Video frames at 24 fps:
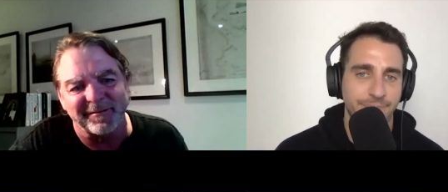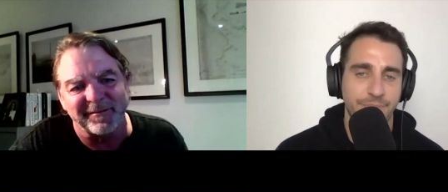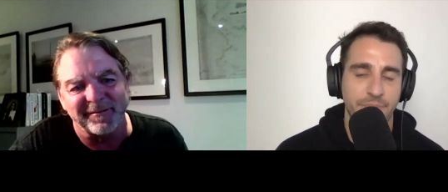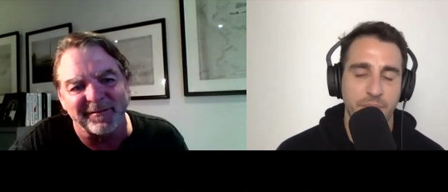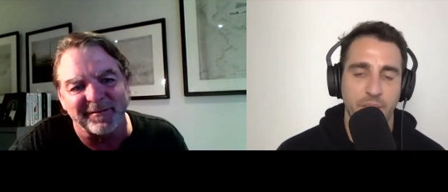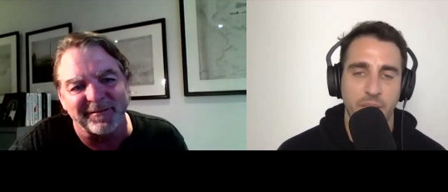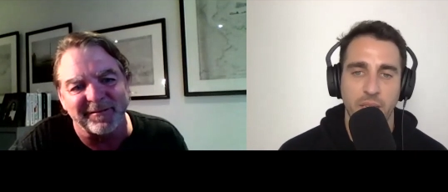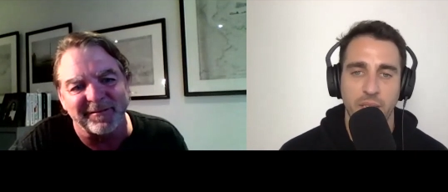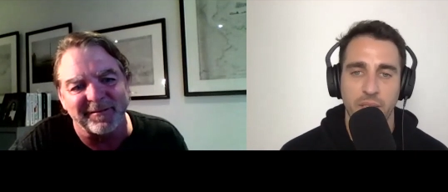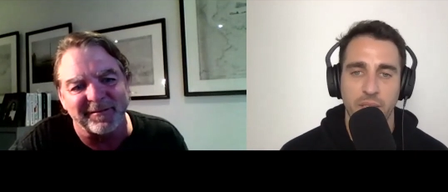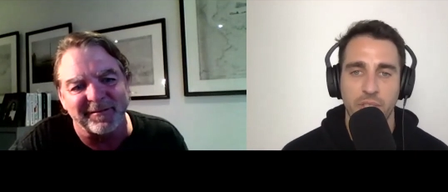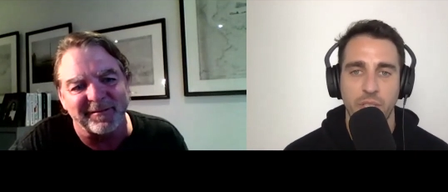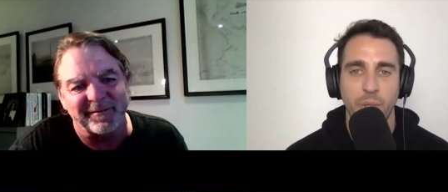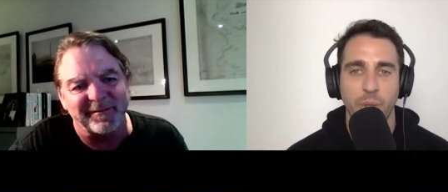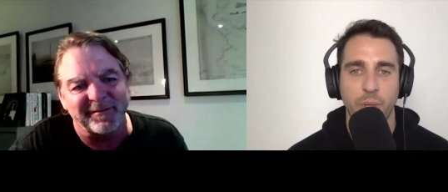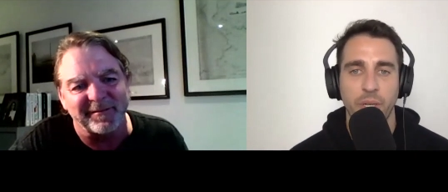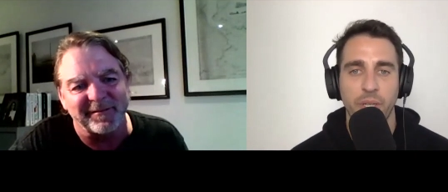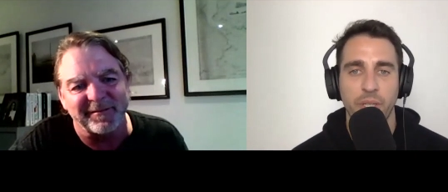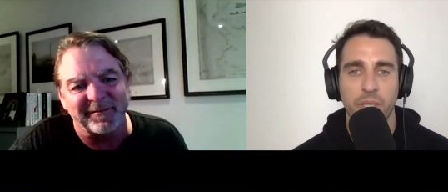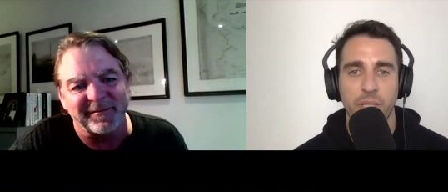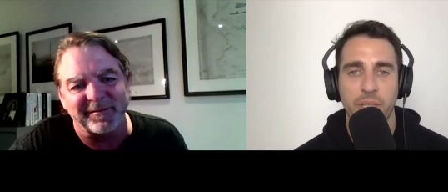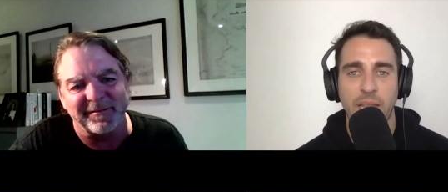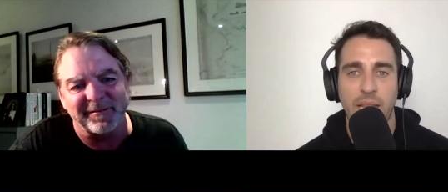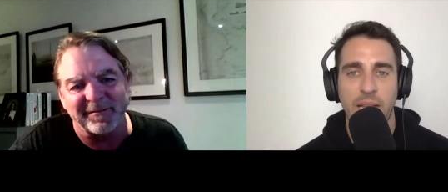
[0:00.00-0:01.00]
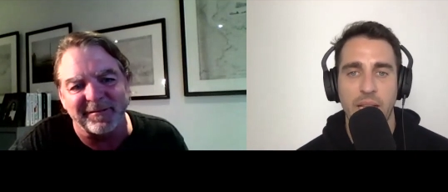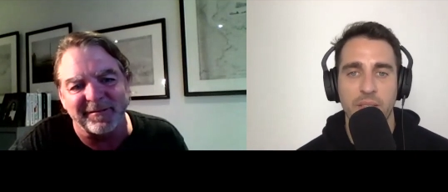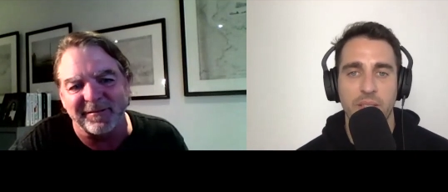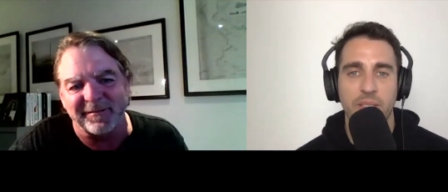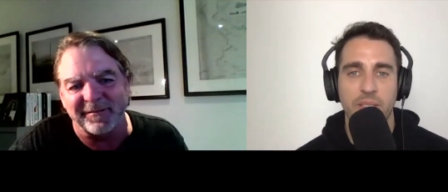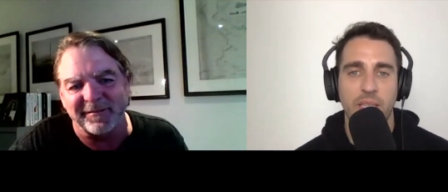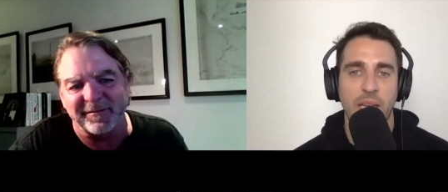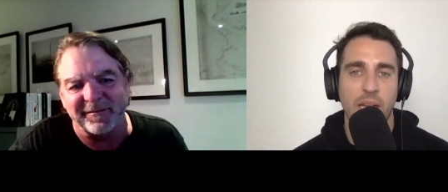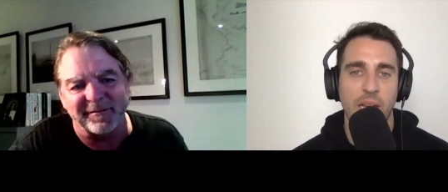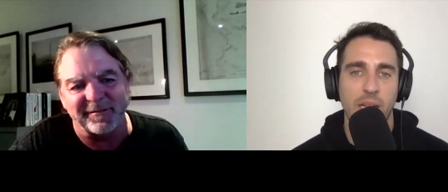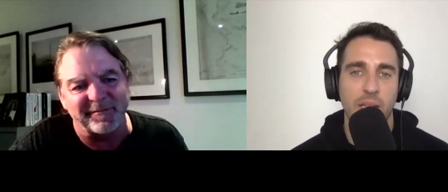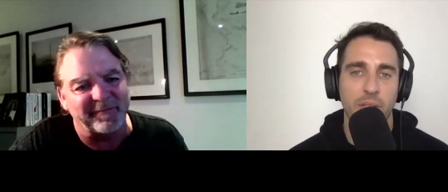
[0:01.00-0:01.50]
Speaker 1: $200,000,
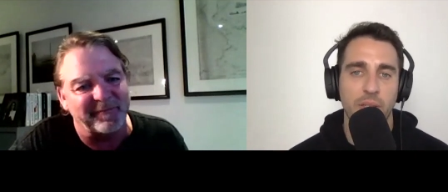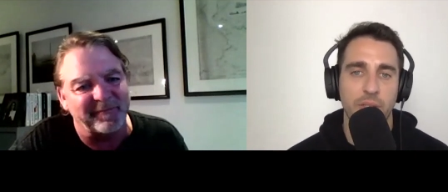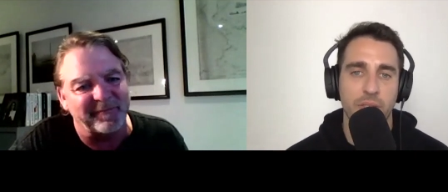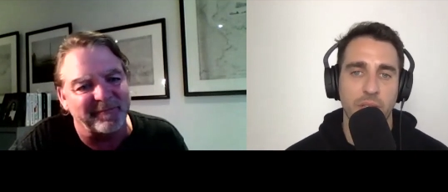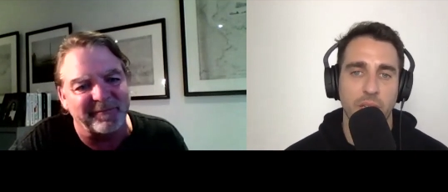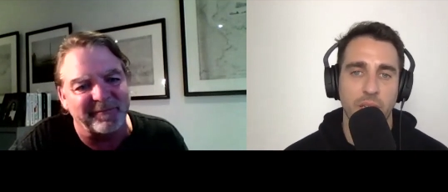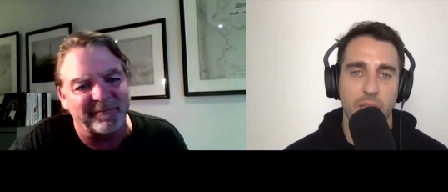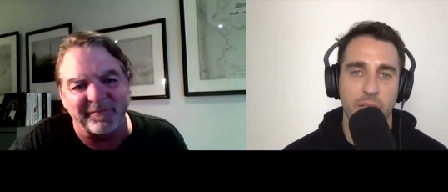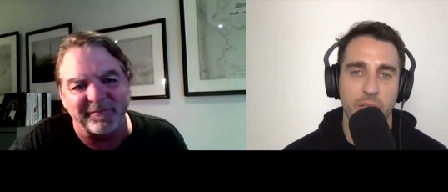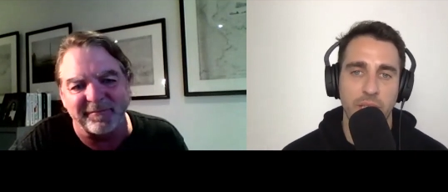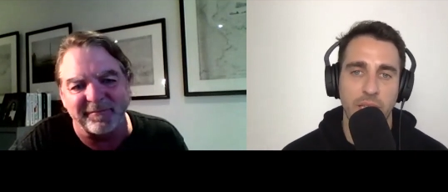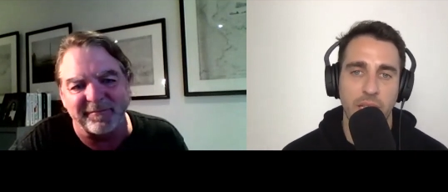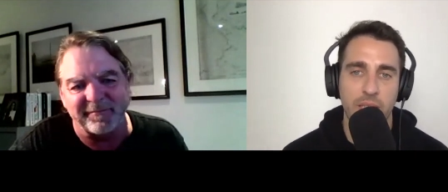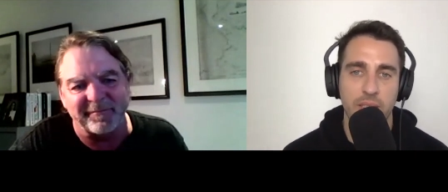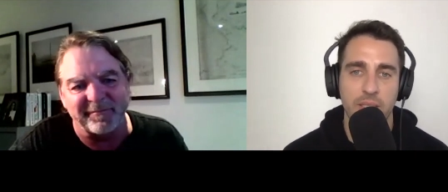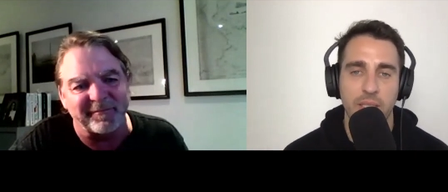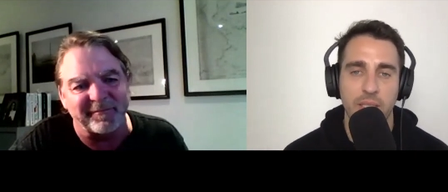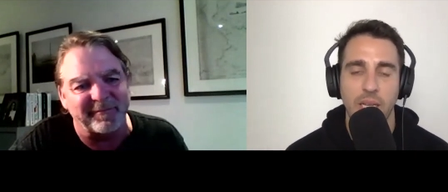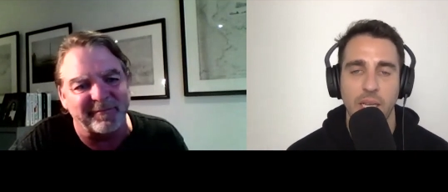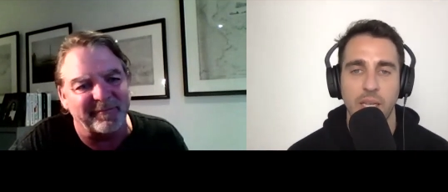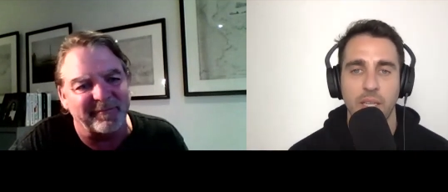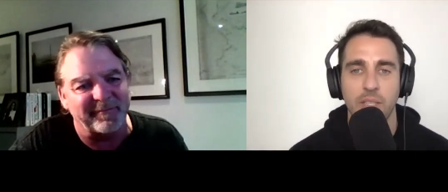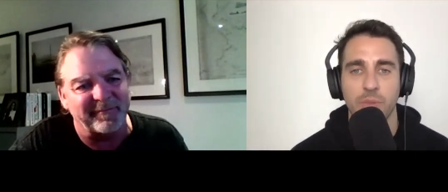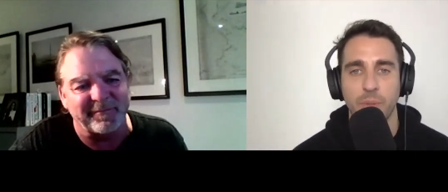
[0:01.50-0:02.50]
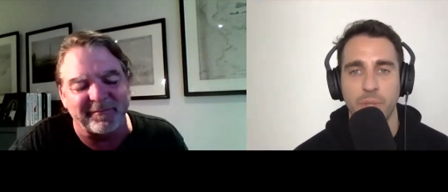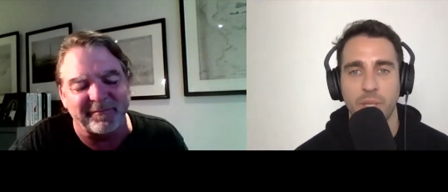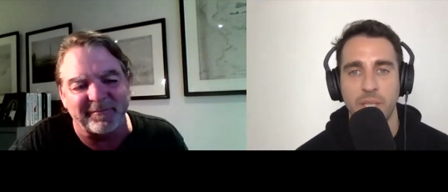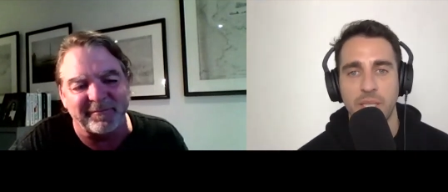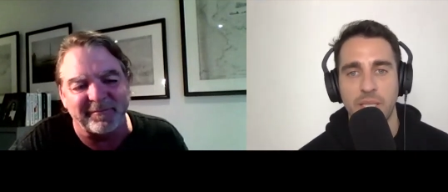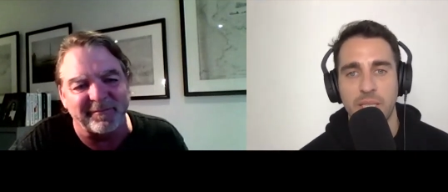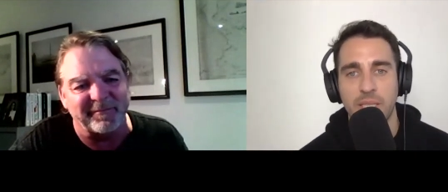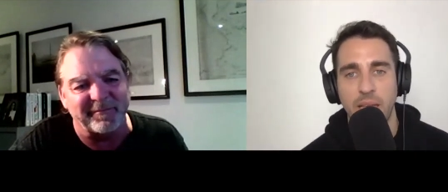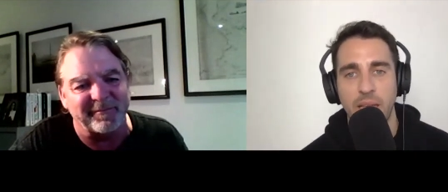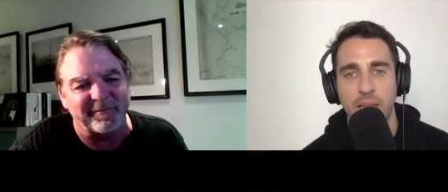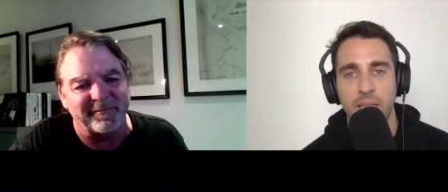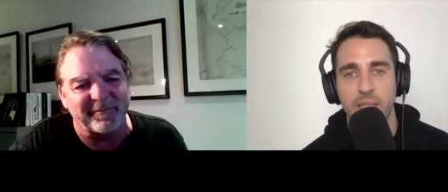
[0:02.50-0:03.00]
$100,000 worth of
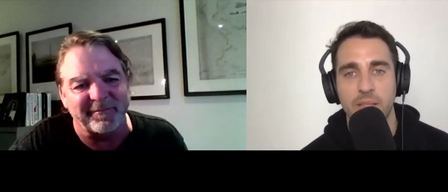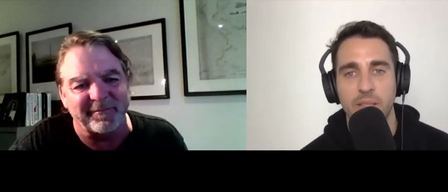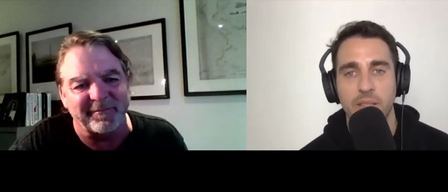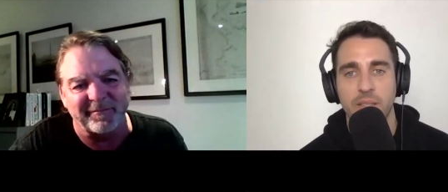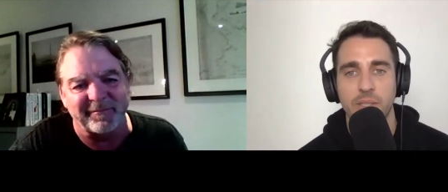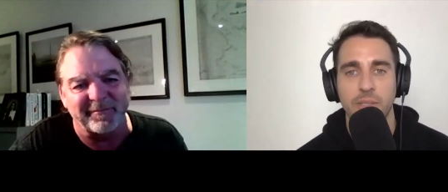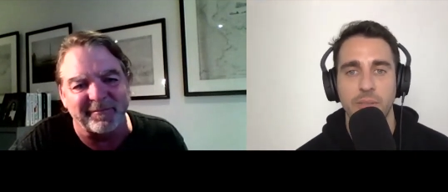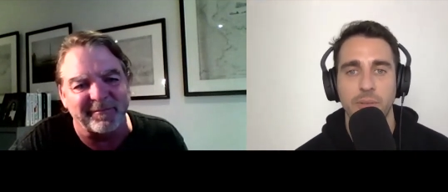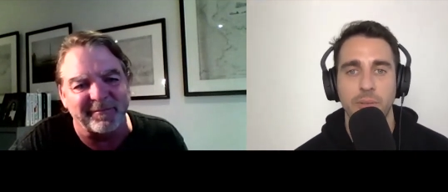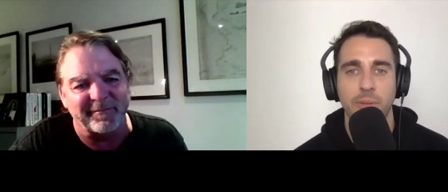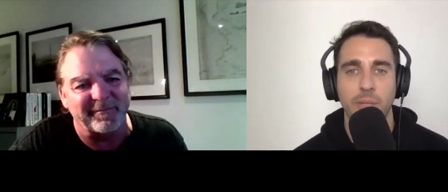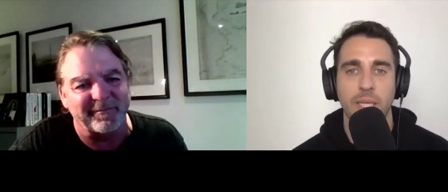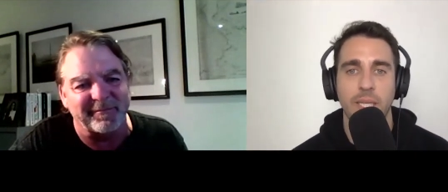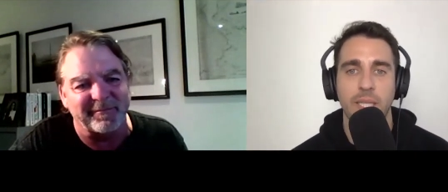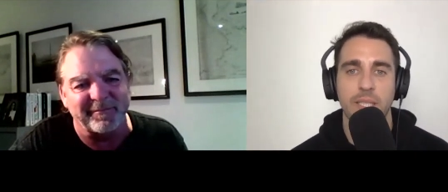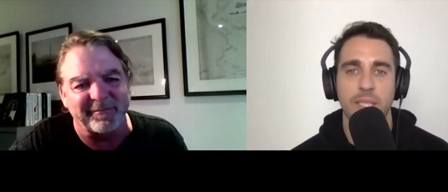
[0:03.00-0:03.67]
debt to